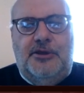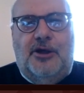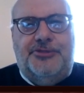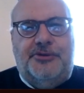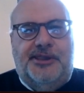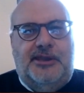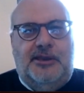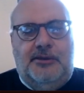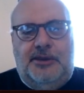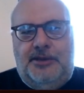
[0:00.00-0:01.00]
the authors
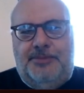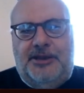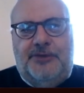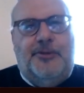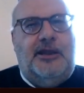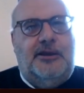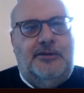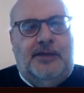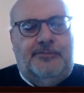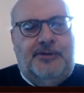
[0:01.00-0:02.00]
in between.
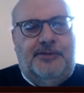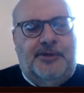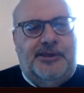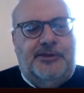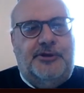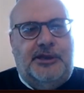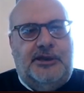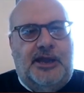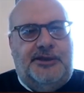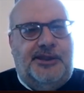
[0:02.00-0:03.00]
I was talking
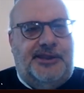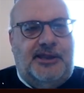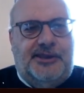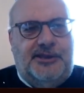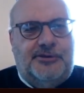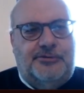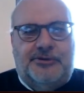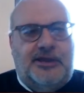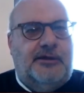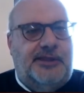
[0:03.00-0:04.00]
1960 to
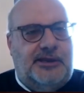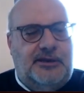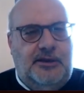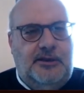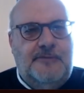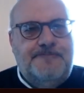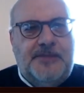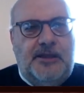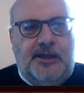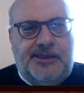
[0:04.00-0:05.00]
2000. Okay.
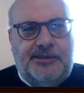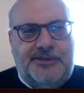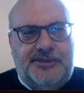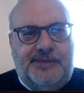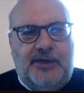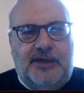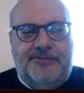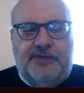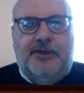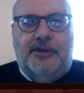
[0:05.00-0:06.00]
So that's why I
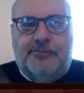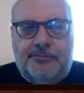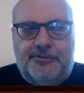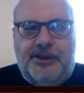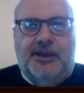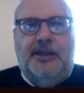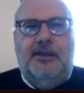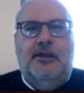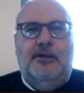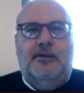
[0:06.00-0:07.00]
think we are
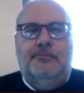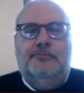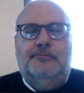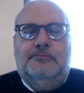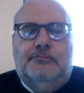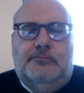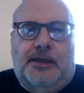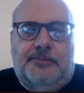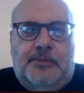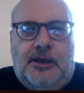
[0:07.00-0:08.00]
really,
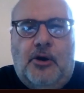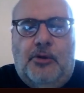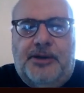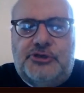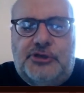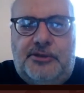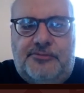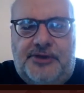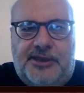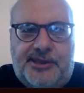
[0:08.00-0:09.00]
I hope actually,
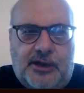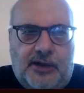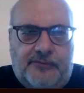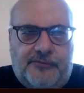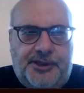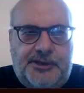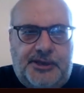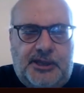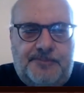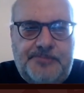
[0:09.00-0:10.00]
rediscovering
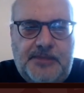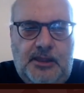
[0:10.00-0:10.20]
the